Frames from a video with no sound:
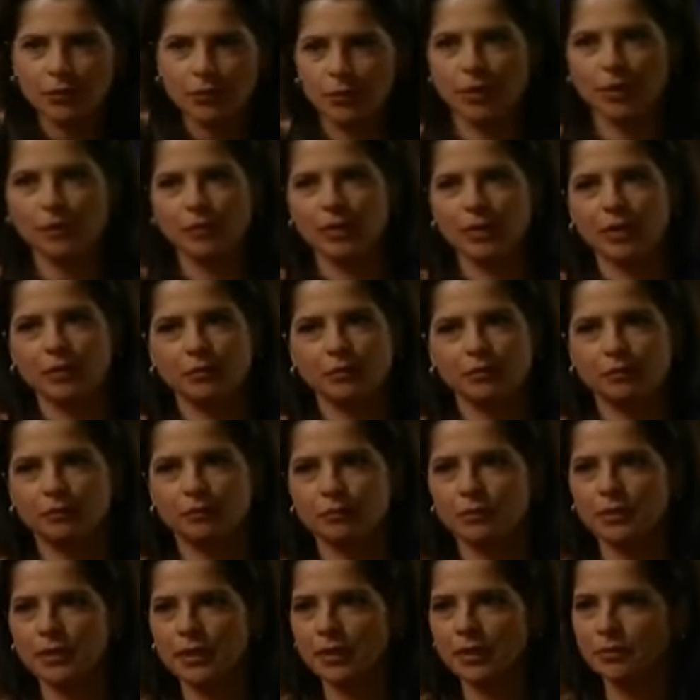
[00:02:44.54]
Maybe I'm
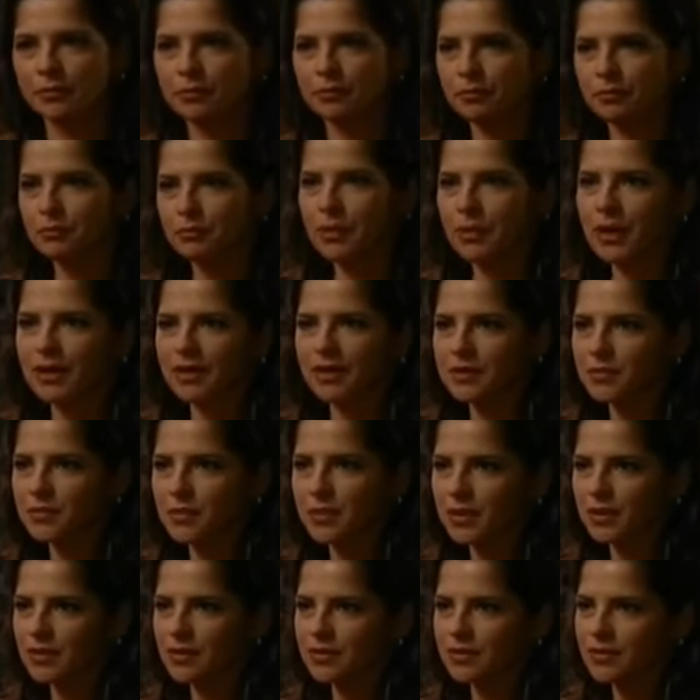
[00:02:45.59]
being biased
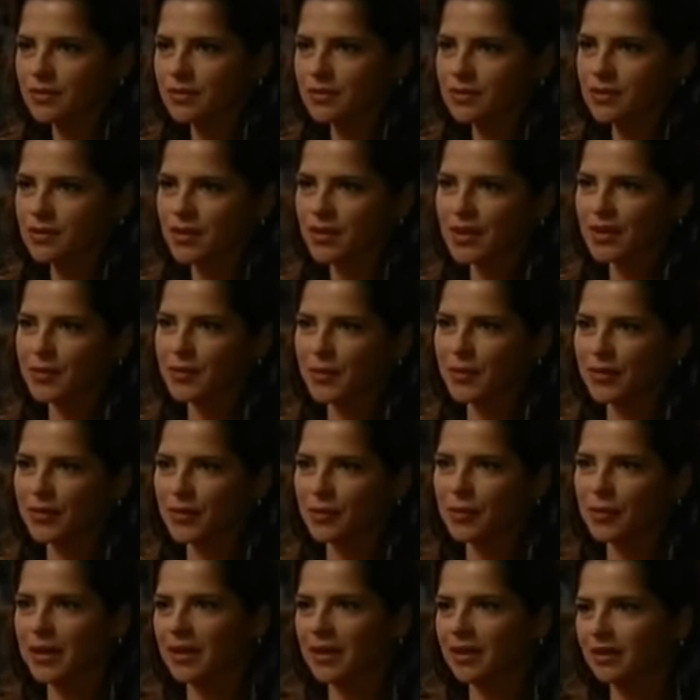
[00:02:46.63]
because you're talking about
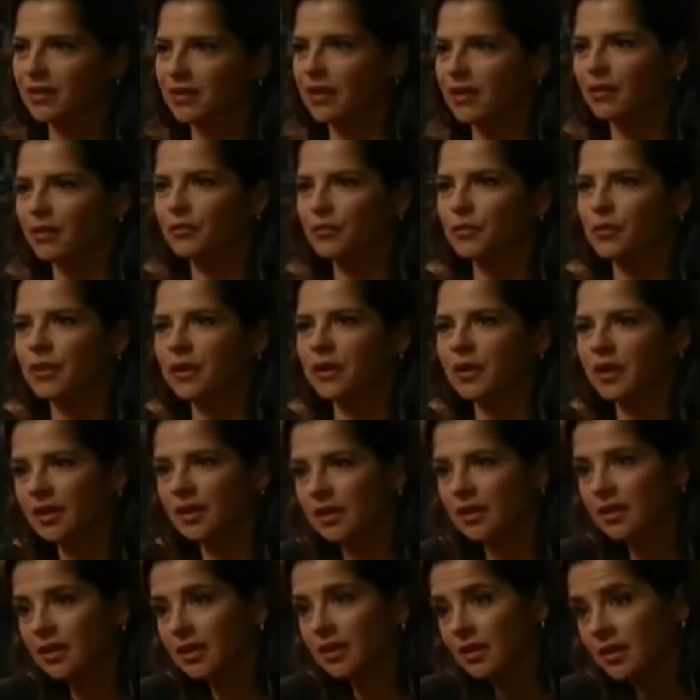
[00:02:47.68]
the man I love, but
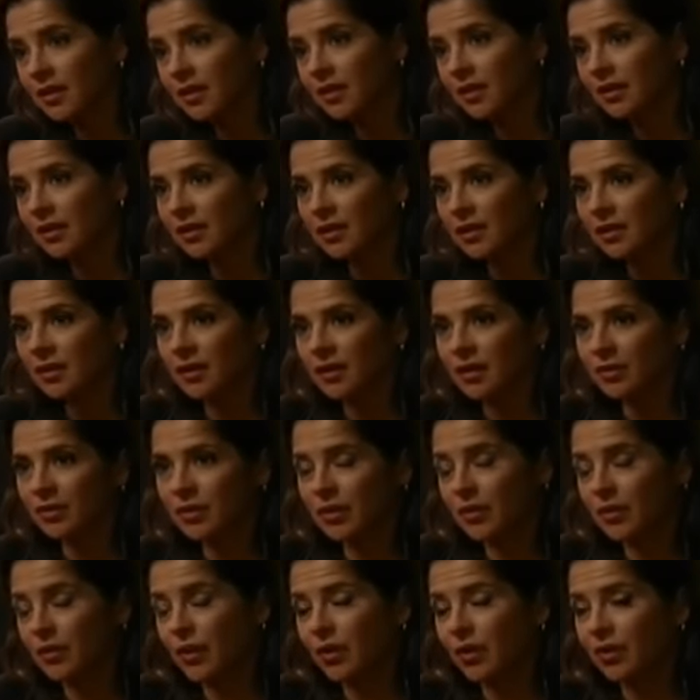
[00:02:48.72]

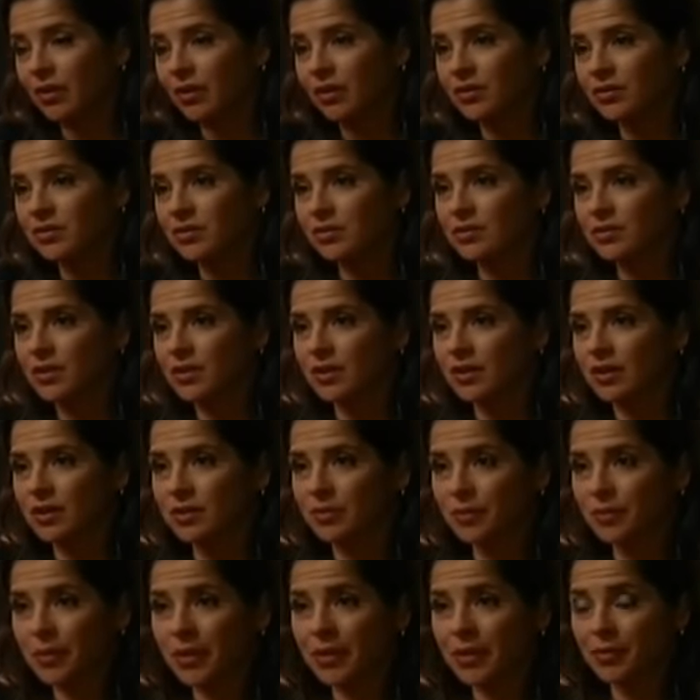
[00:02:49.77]
you are also talking
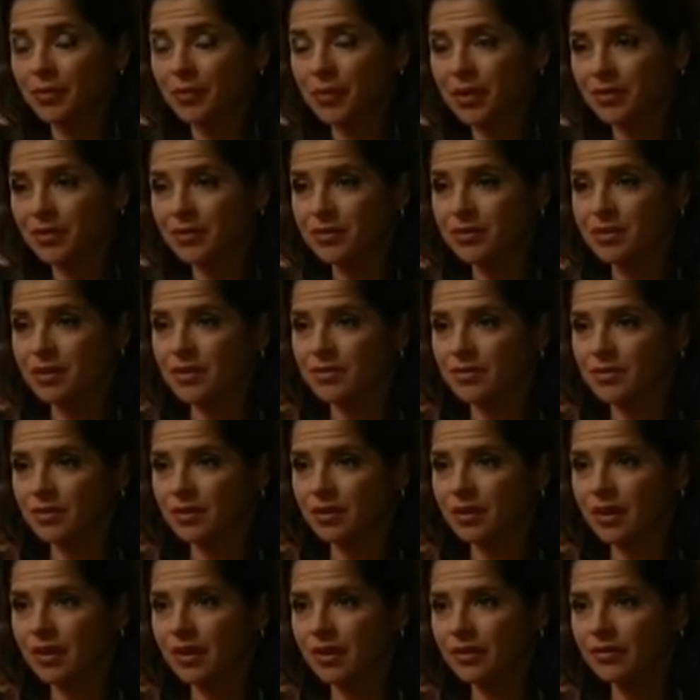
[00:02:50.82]
about the man who saved
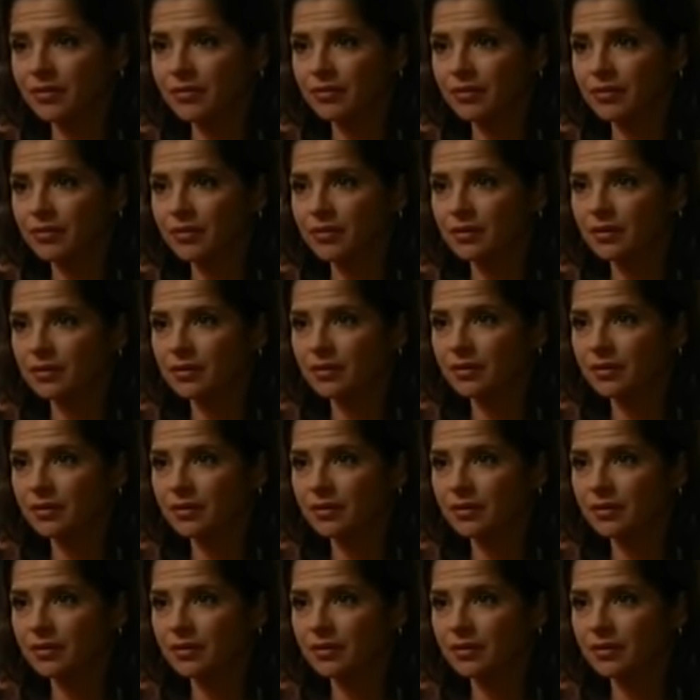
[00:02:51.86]
your life.